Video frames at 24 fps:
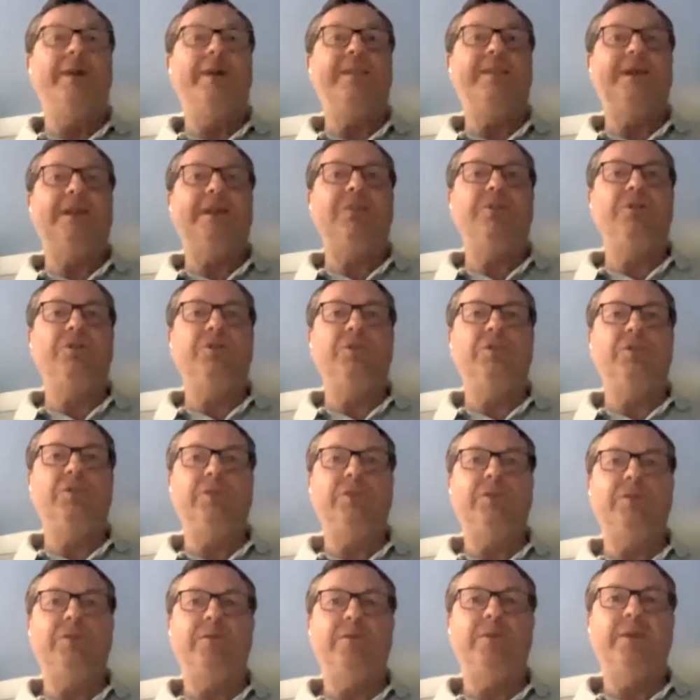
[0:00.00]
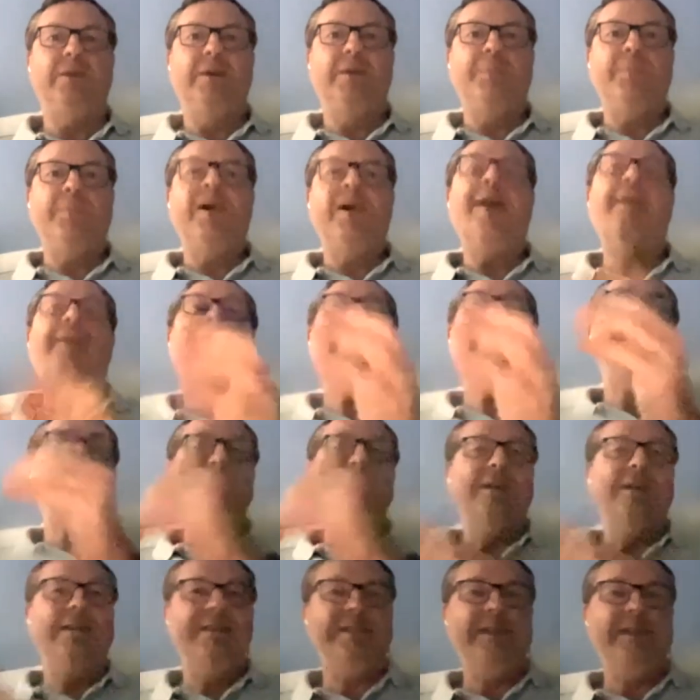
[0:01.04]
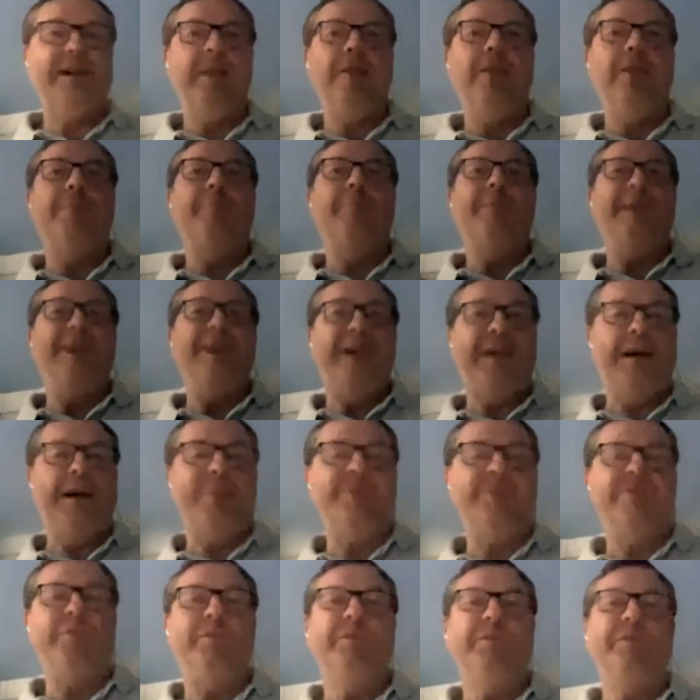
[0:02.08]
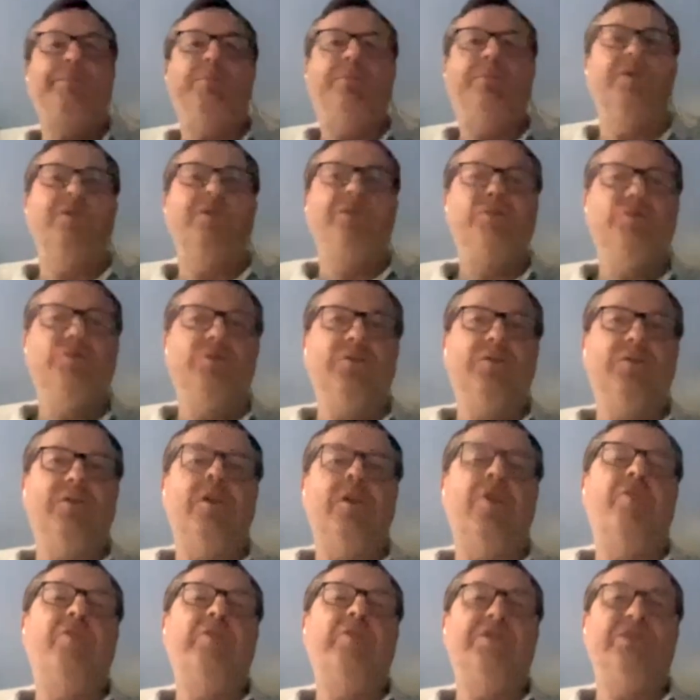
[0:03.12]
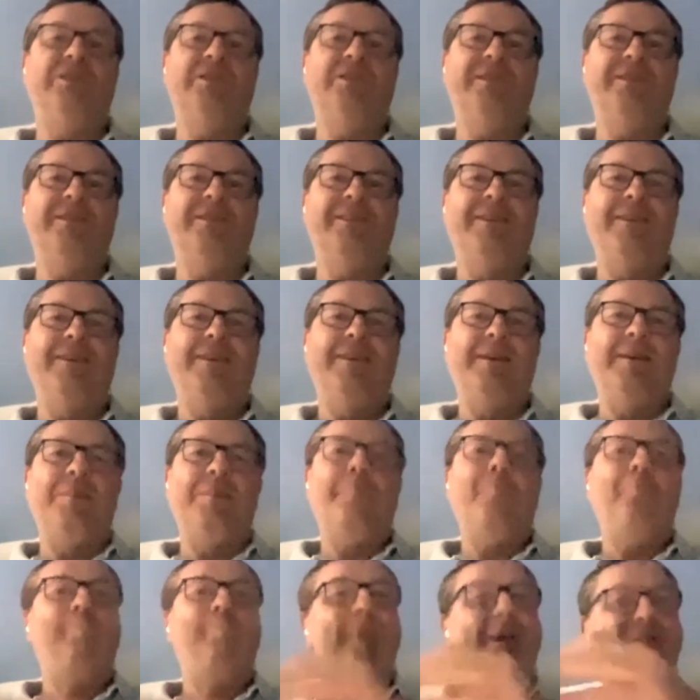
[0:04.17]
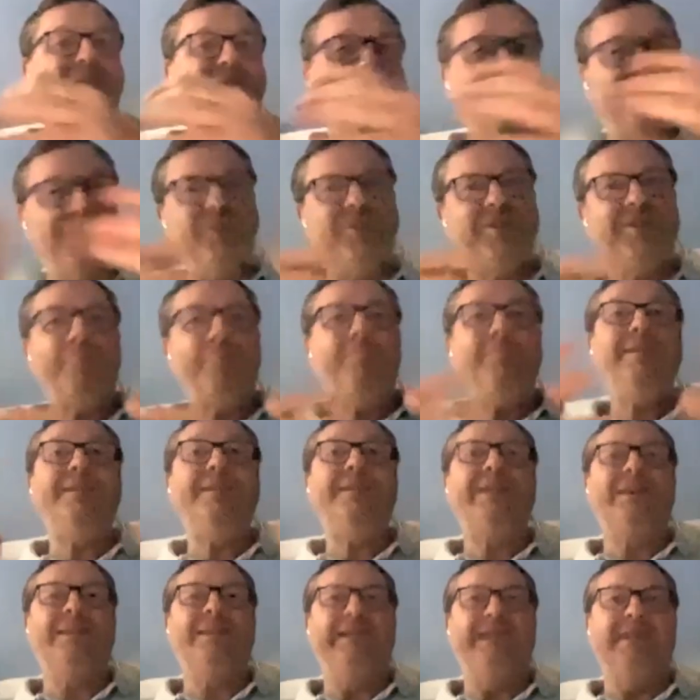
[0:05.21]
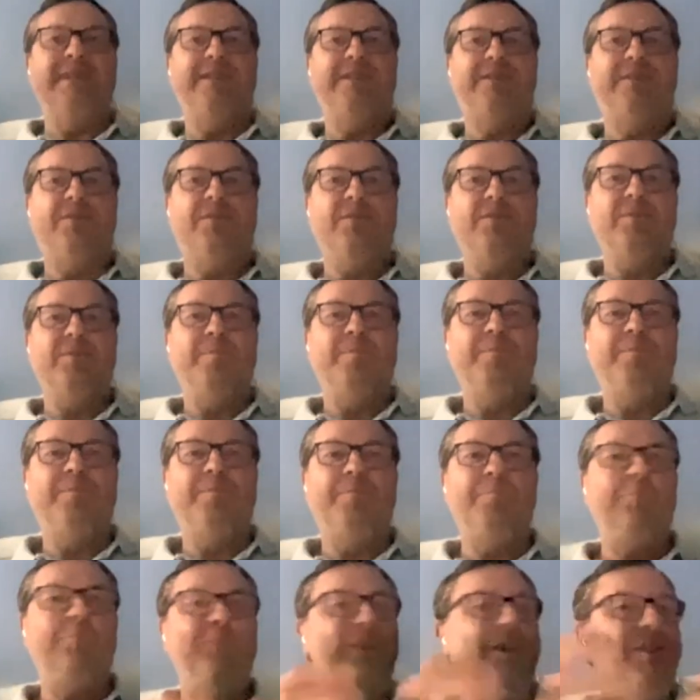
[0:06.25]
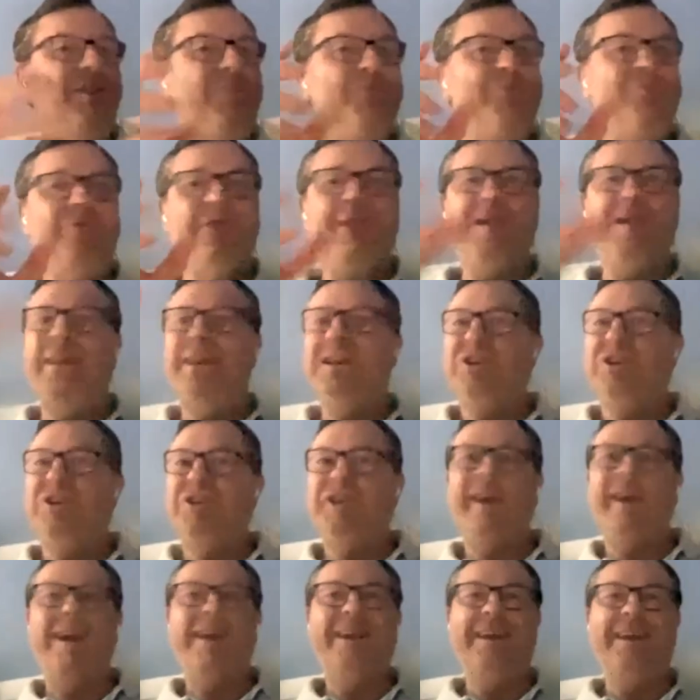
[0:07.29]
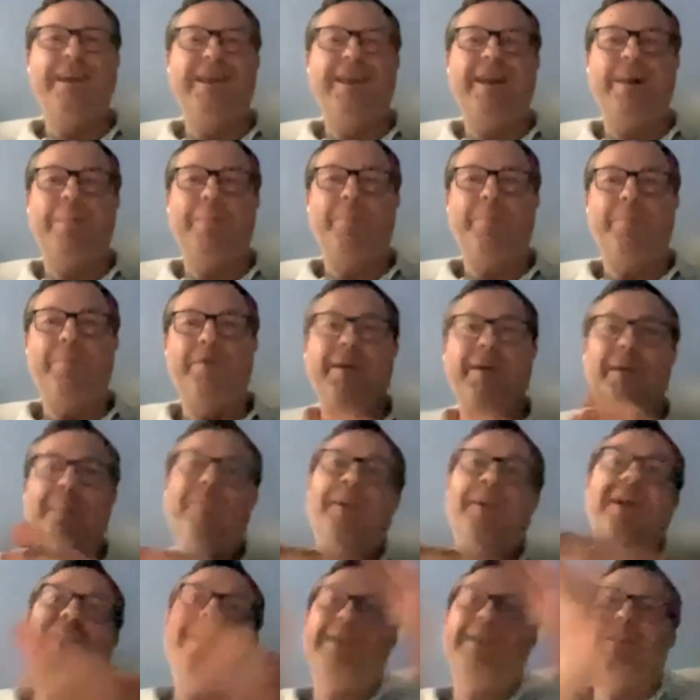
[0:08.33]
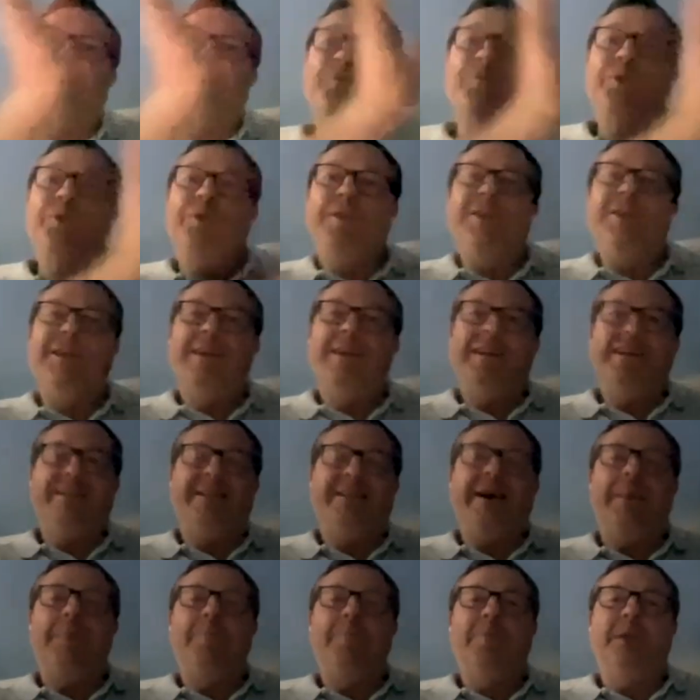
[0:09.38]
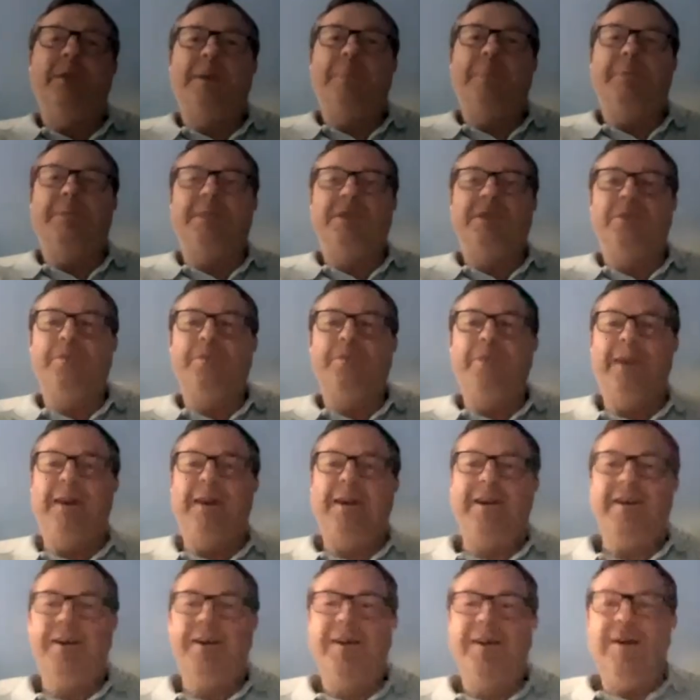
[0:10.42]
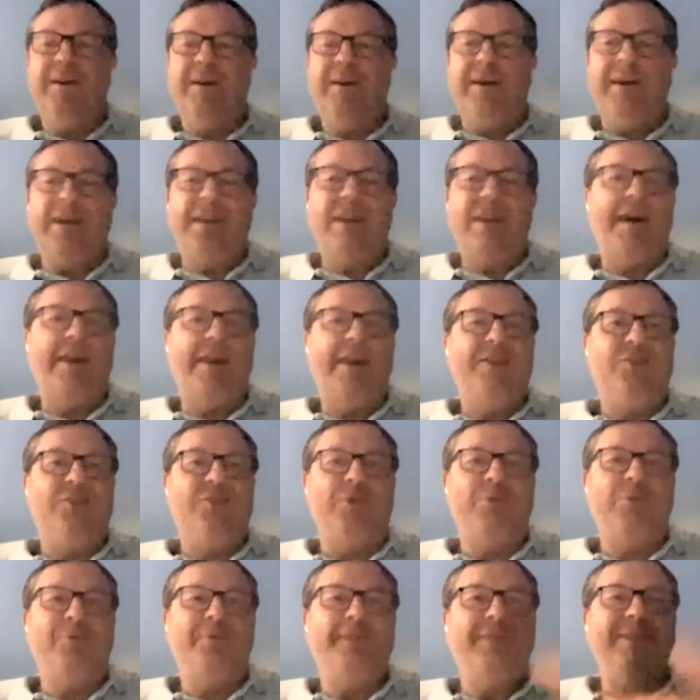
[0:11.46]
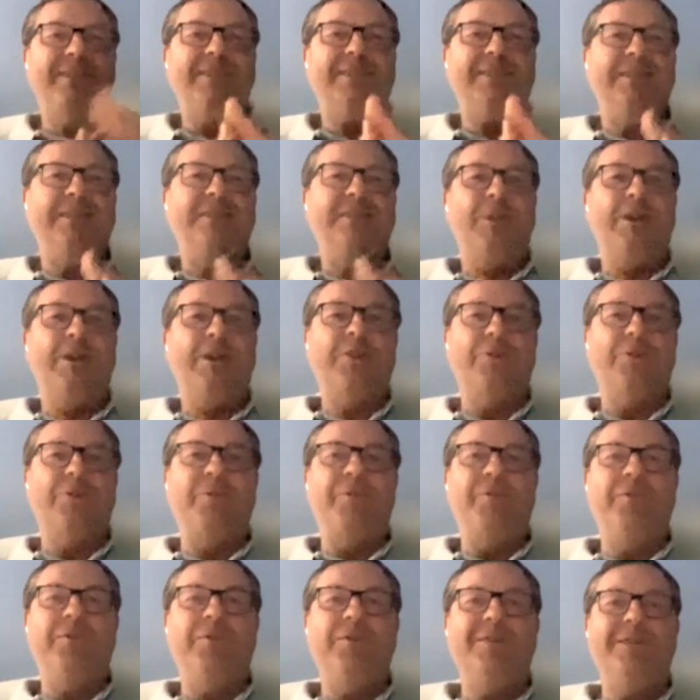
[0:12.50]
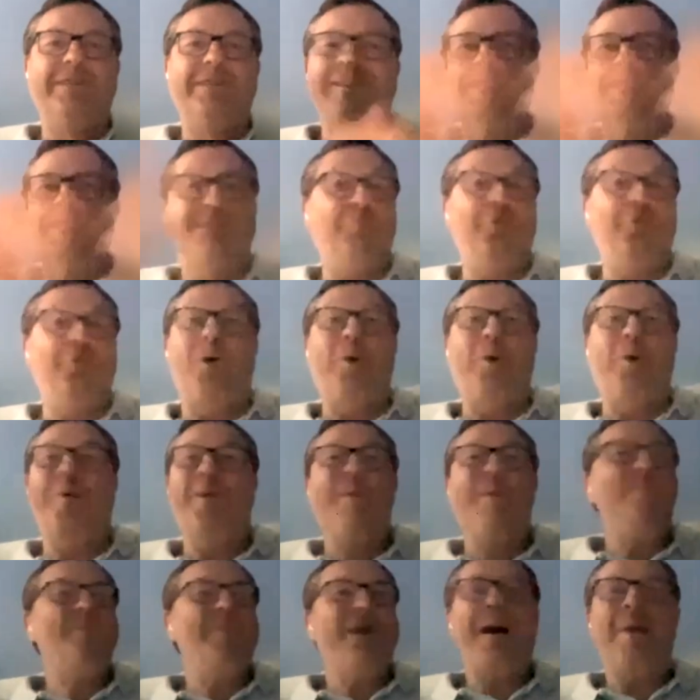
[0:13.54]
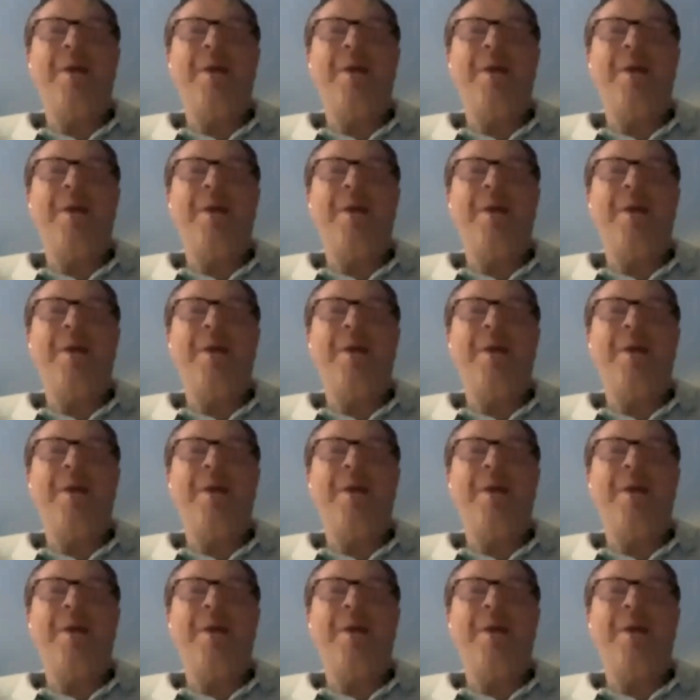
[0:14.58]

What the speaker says: pay attention to you. And then you can tell them it comes from a spiritual origin. But first be successful, be really a shining lamp. And that's where the example comes into play. And Andrew, I was listening to Andrew first, and he's, well,